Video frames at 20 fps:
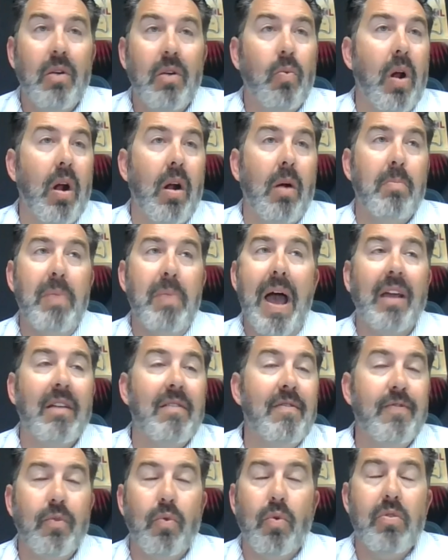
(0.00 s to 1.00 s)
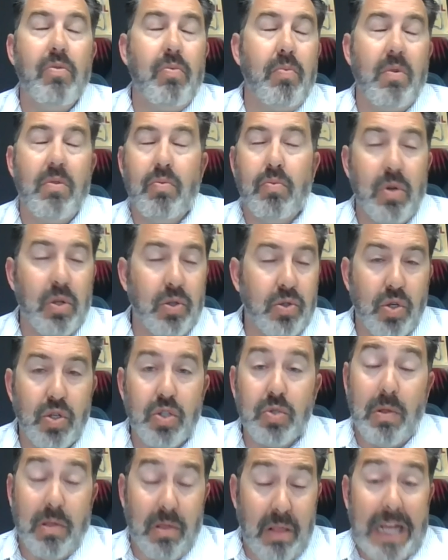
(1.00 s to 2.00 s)
where back and forth with
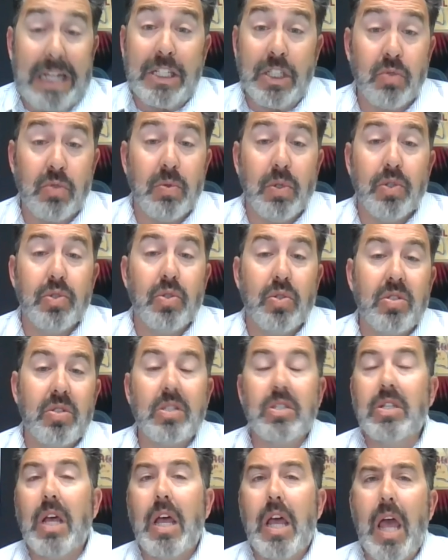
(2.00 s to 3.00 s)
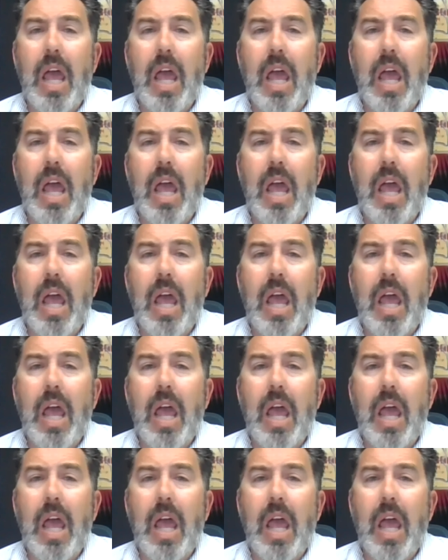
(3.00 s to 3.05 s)
realtors, with licensed realtors, to say,